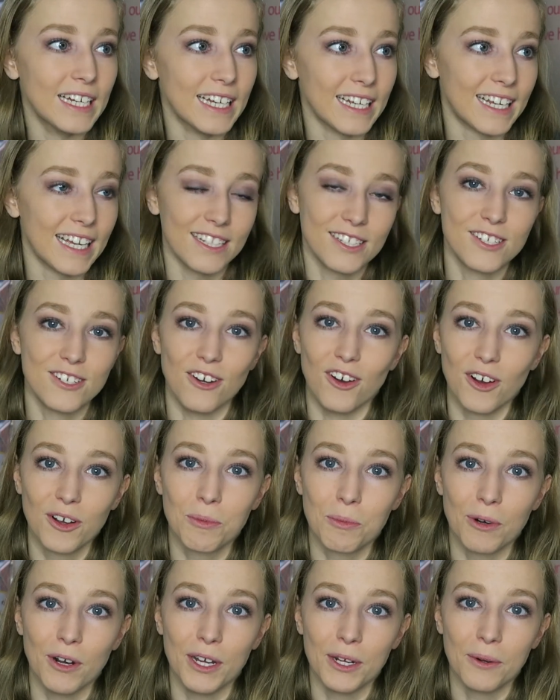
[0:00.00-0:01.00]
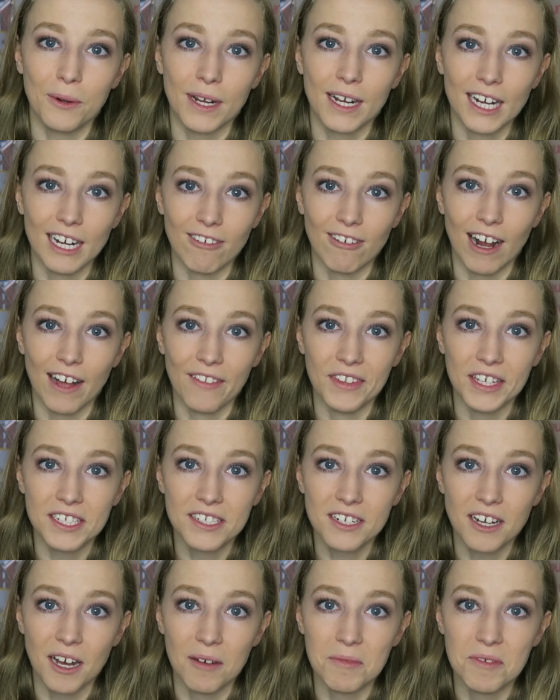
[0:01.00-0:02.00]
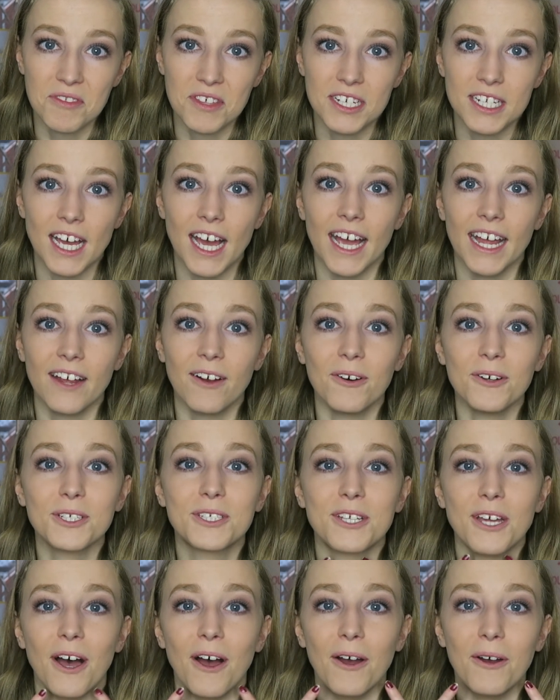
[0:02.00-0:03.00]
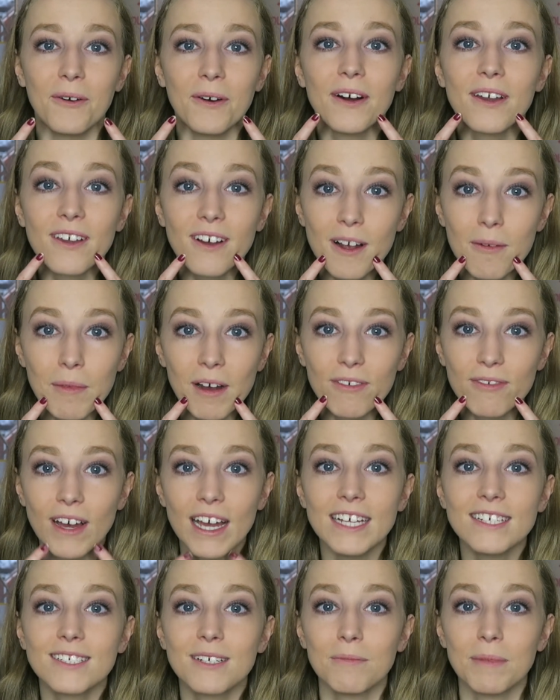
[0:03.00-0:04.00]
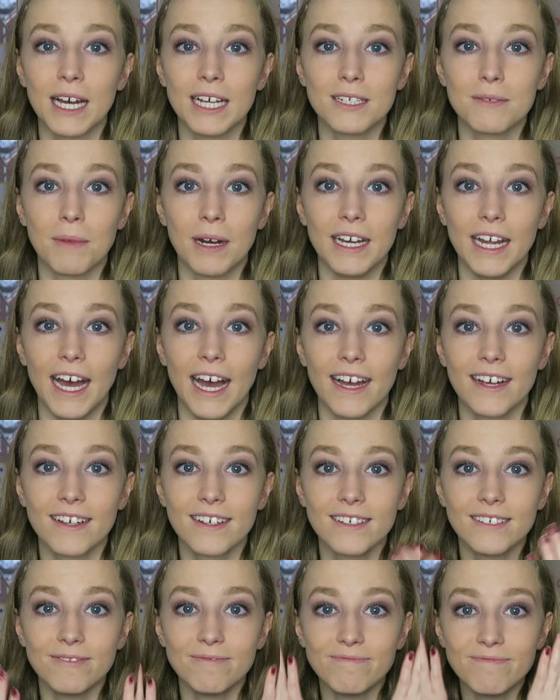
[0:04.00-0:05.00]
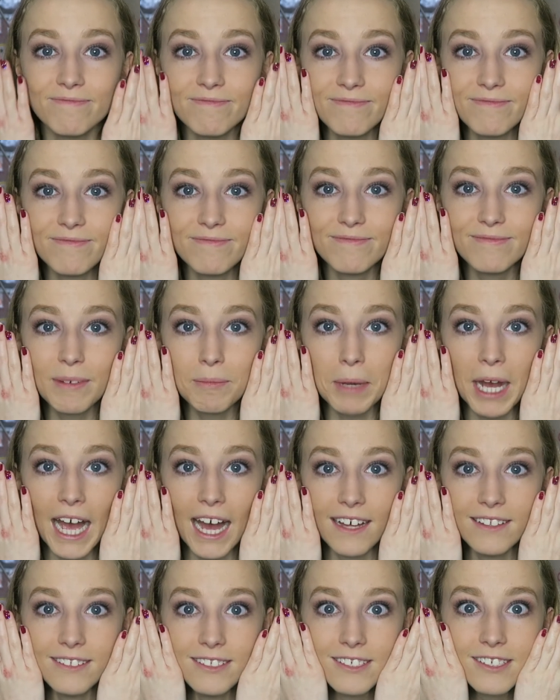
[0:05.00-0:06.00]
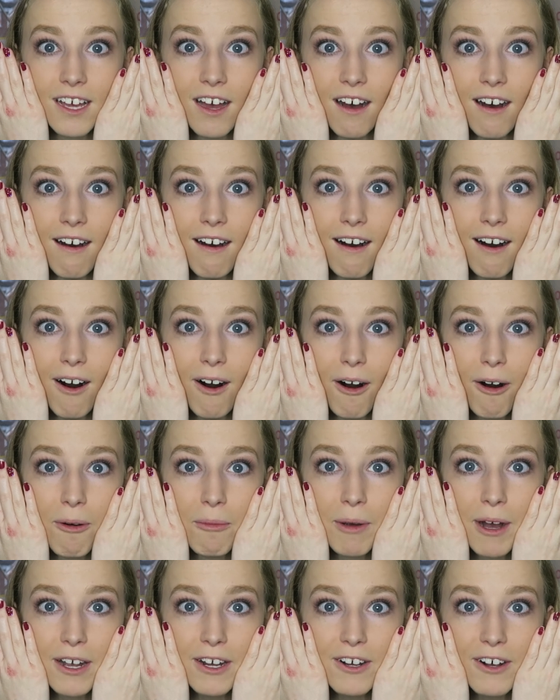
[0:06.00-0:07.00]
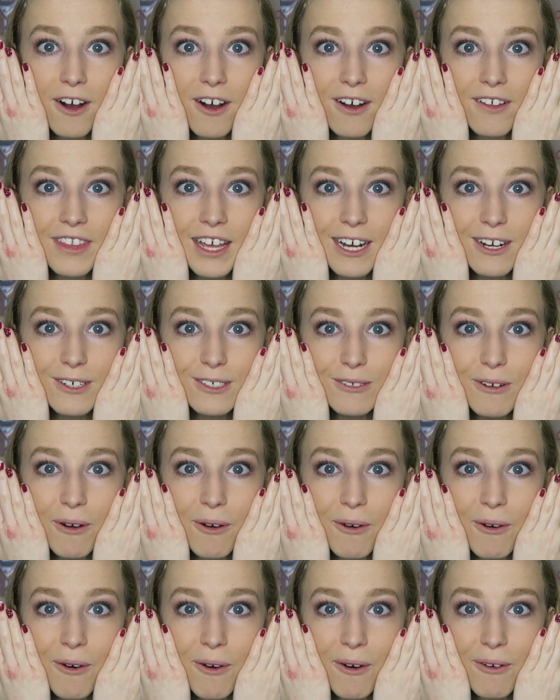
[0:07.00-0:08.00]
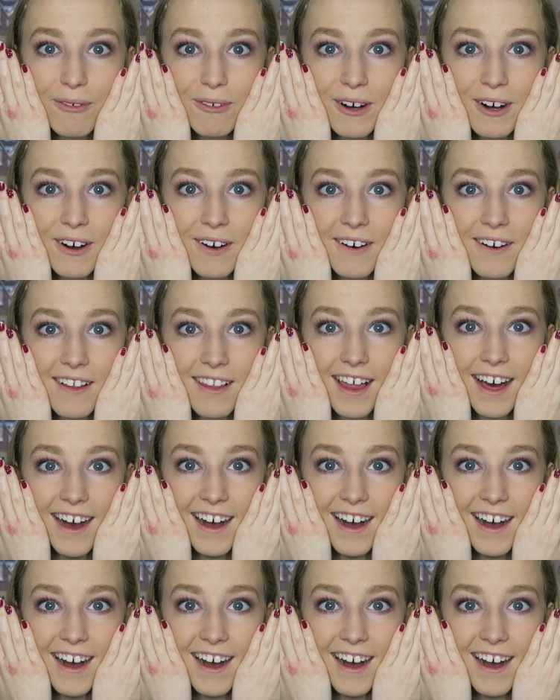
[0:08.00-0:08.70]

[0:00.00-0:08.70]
it gets dark pretty quickly around this time of the day. Also, look at my face compared to my neck, my hands. Oh my god, that looks awful.